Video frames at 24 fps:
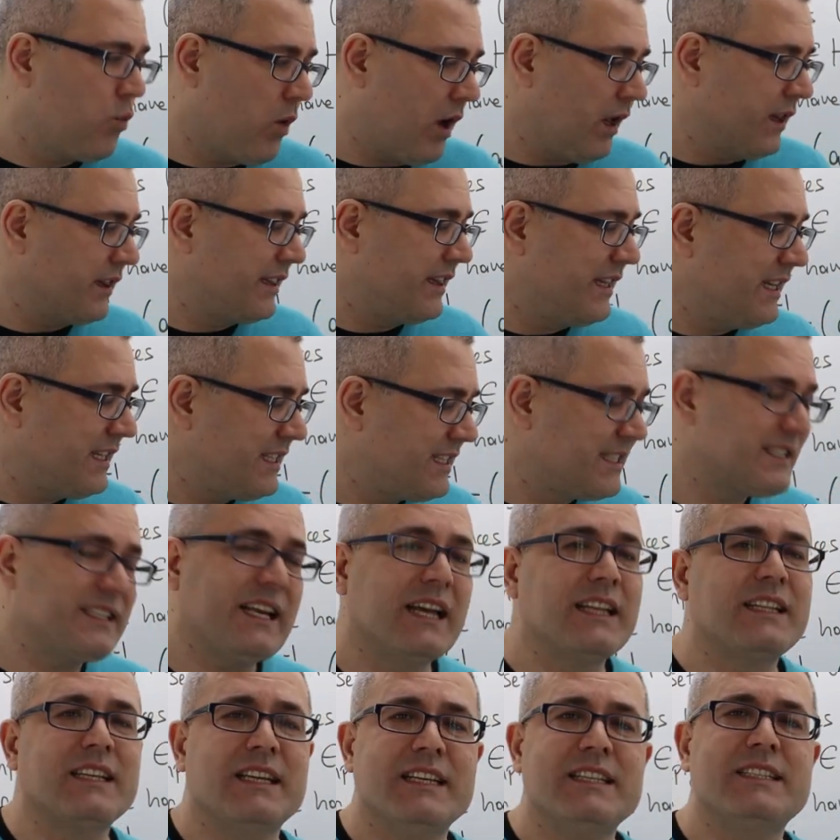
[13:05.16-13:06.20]
Well, this
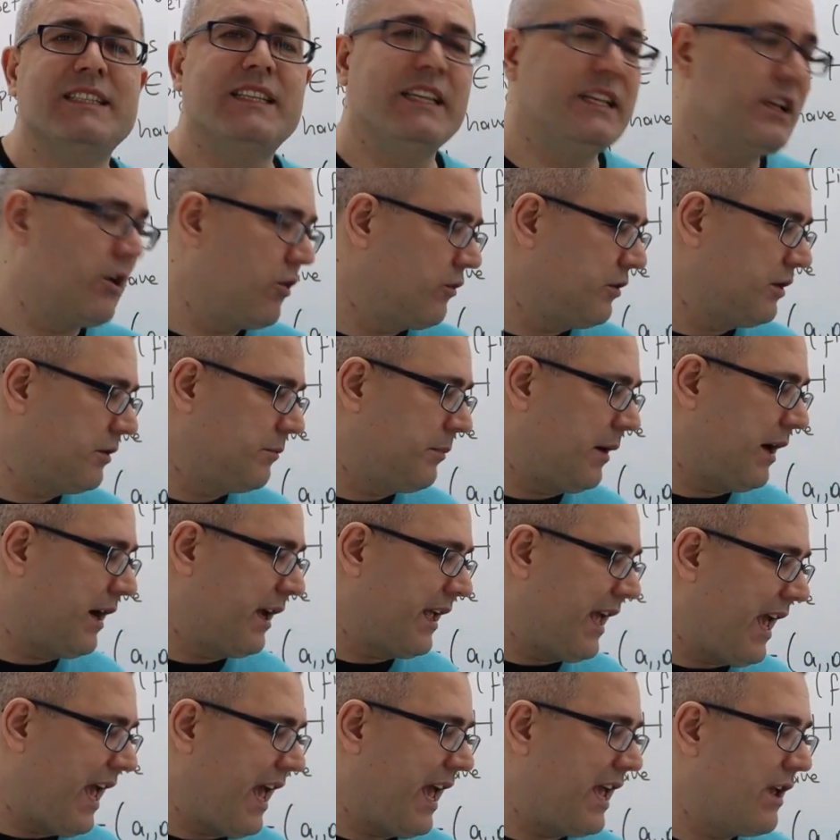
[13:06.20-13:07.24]
set is denoted
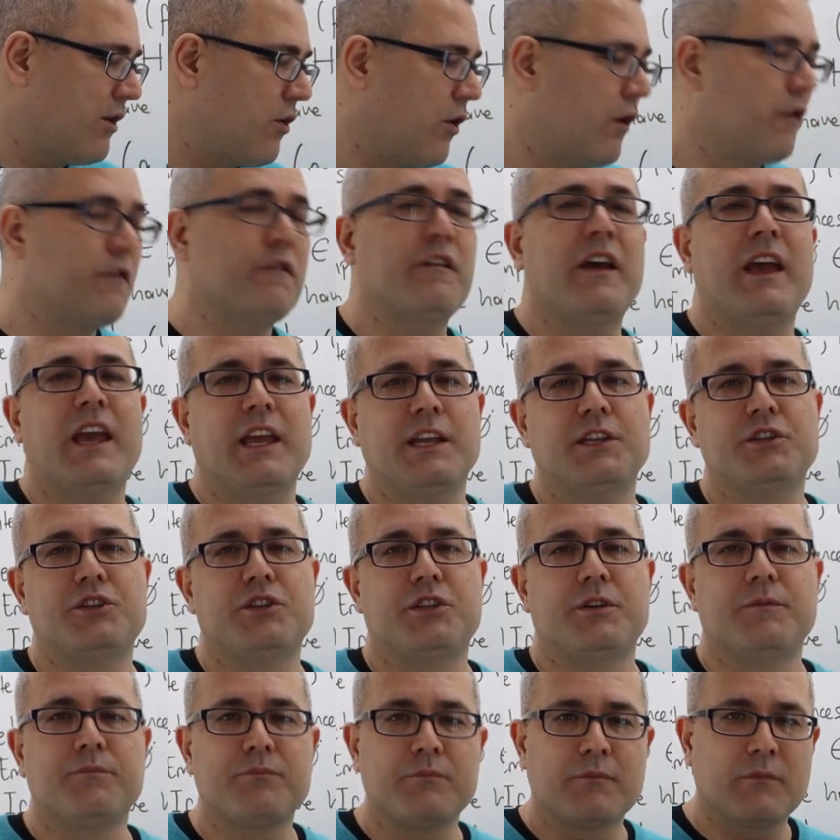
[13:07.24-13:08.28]
by A of
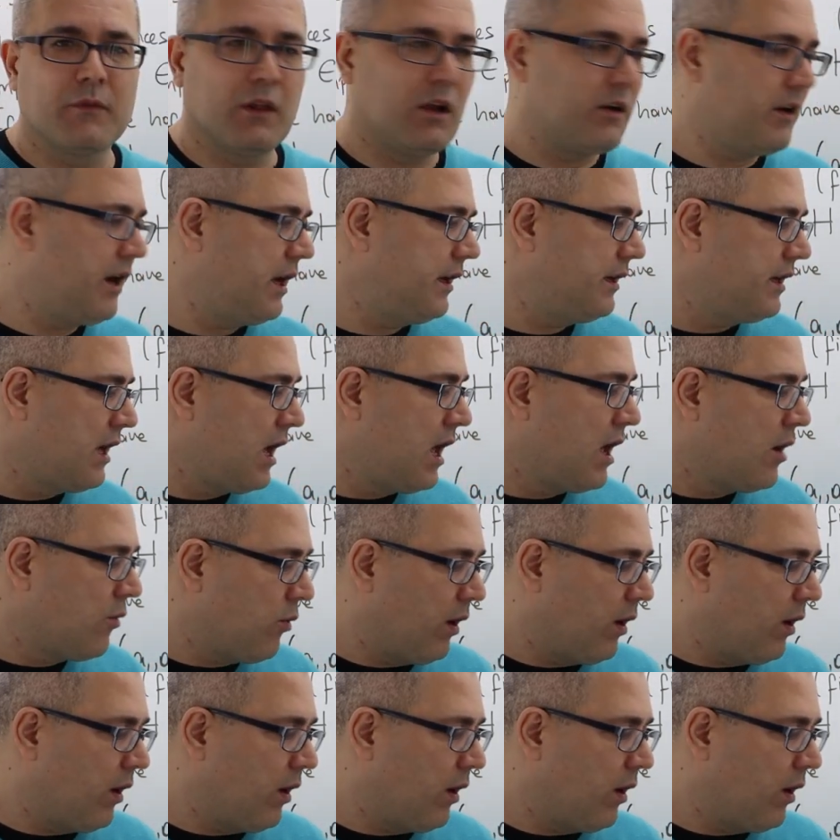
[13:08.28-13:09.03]
H, all right?